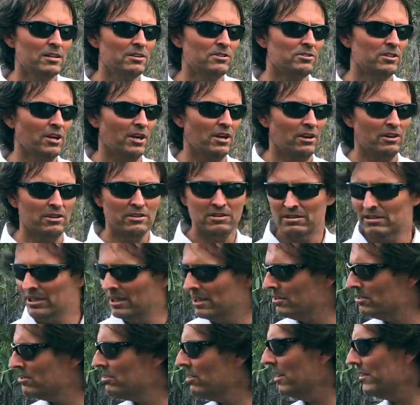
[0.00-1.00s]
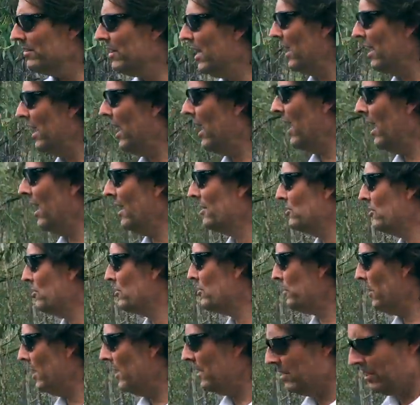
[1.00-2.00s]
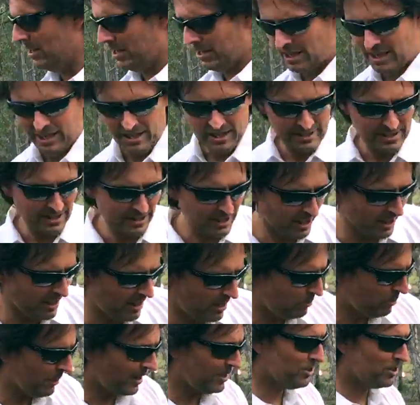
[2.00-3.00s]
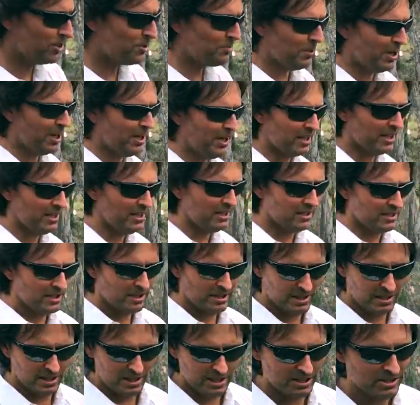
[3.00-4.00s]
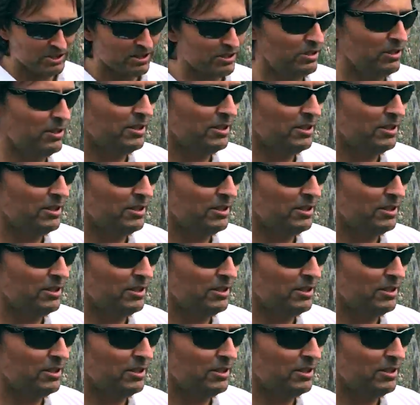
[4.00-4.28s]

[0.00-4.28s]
So it's not that hard to spread. The key when you're spreading it is